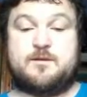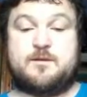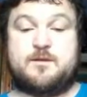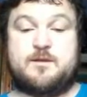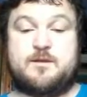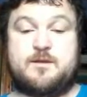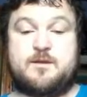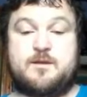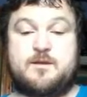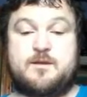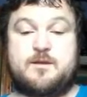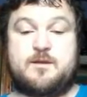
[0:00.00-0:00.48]

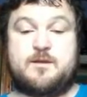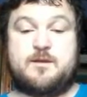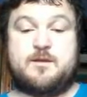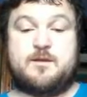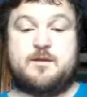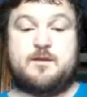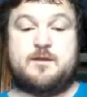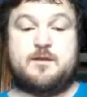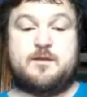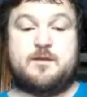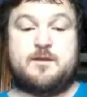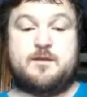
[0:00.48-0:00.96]

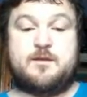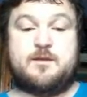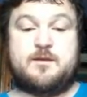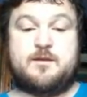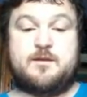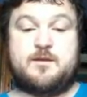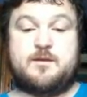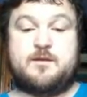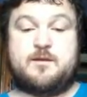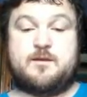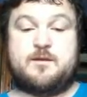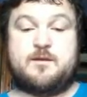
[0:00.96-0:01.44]

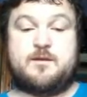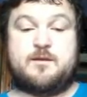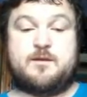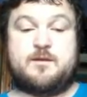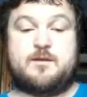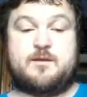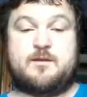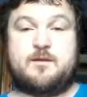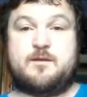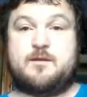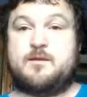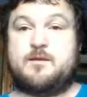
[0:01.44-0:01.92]

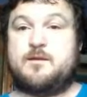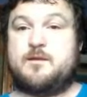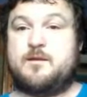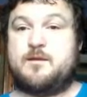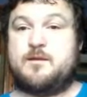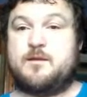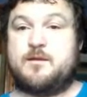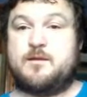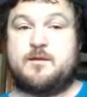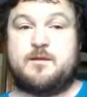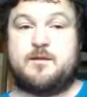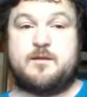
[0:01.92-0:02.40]

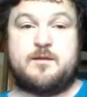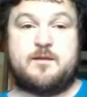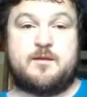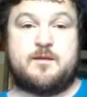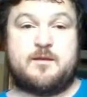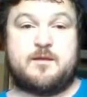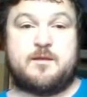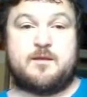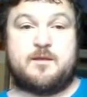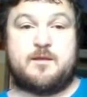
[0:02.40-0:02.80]
No one is speaking in this clip.